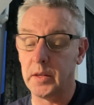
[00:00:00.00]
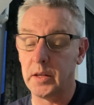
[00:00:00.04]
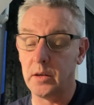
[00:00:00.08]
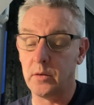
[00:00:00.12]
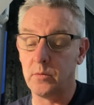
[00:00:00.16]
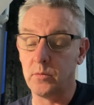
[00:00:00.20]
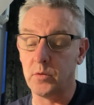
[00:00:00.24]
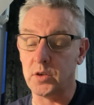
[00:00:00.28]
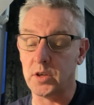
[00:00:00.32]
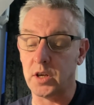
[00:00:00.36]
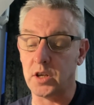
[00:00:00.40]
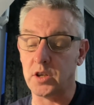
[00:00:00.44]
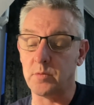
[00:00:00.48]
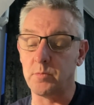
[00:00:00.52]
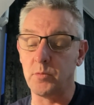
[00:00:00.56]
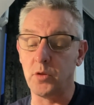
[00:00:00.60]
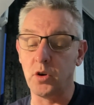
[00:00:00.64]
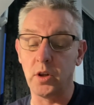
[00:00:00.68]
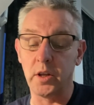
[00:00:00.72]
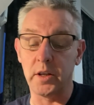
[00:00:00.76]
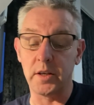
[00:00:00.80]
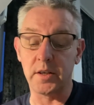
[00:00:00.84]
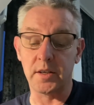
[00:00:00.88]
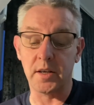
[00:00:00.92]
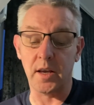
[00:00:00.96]
was a small
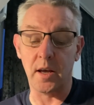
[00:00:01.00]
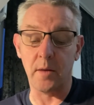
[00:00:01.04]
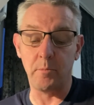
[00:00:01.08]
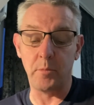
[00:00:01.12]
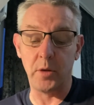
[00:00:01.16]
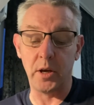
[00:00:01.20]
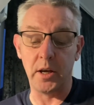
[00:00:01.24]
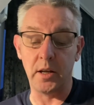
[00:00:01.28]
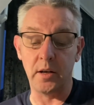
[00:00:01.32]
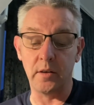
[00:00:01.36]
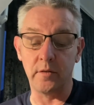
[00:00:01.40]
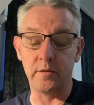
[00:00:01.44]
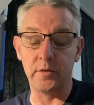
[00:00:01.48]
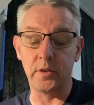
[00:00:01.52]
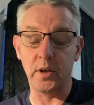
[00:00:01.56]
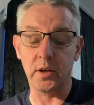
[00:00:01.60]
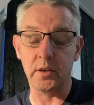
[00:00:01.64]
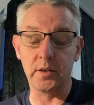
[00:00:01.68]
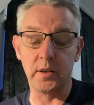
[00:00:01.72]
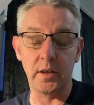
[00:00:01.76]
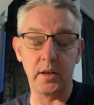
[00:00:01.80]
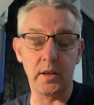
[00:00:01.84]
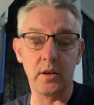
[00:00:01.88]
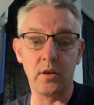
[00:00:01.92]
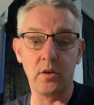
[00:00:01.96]
inset pane of
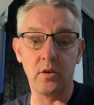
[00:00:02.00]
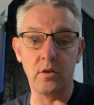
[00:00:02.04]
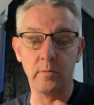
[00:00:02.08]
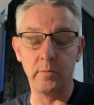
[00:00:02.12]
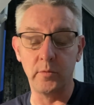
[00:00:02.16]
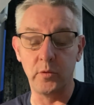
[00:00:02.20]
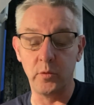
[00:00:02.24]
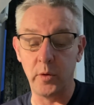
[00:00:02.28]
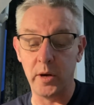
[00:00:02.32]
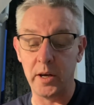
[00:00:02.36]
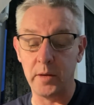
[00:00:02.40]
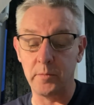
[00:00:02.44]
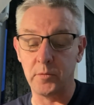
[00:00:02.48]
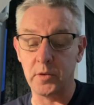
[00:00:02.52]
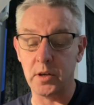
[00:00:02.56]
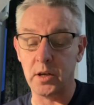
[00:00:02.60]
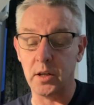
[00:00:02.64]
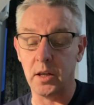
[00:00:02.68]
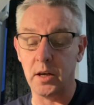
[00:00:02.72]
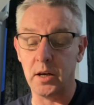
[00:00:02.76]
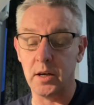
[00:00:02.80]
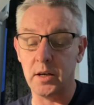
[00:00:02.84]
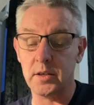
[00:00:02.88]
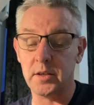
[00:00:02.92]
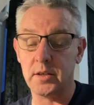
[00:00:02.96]
dirty cobwebbed
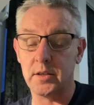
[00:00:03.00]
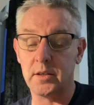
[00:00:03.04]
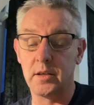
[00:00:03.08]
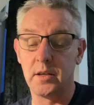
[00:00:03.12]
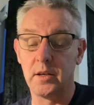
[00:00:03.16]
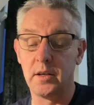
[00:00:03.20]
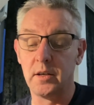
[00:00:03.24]
glass.